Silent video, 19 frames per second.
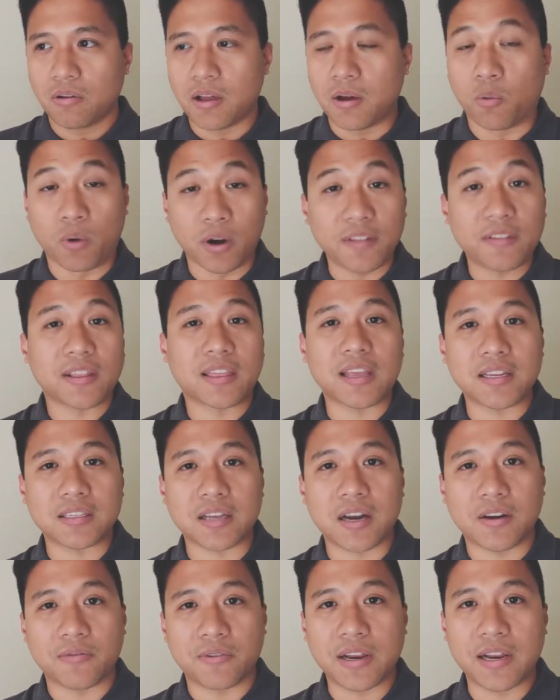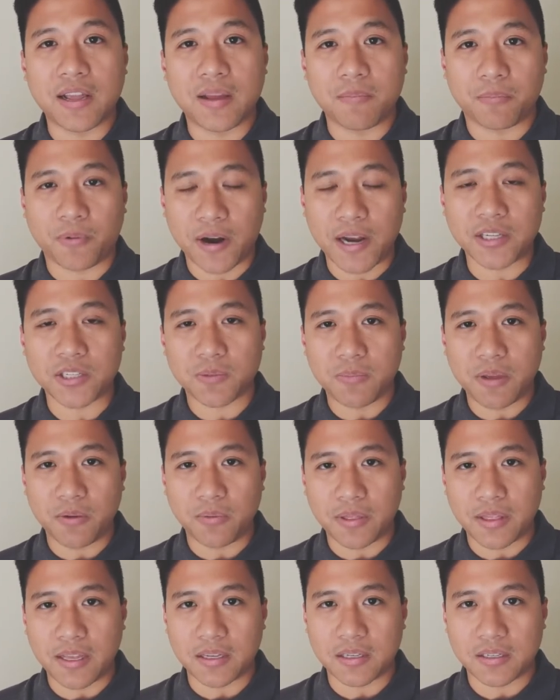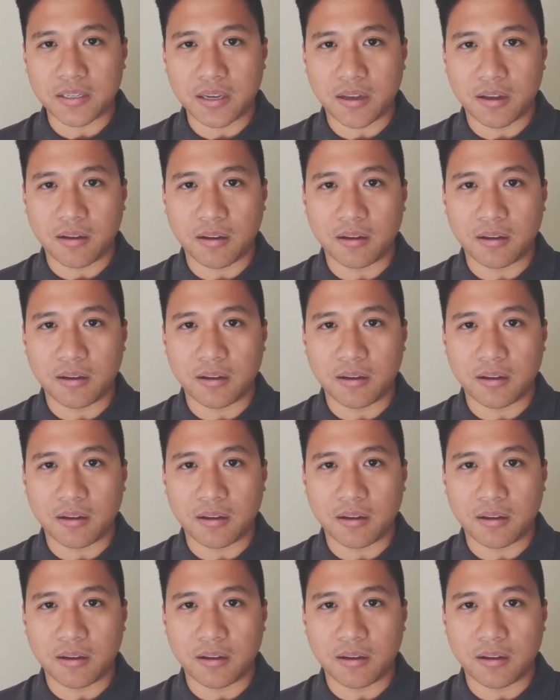one of the things that really impressed me with this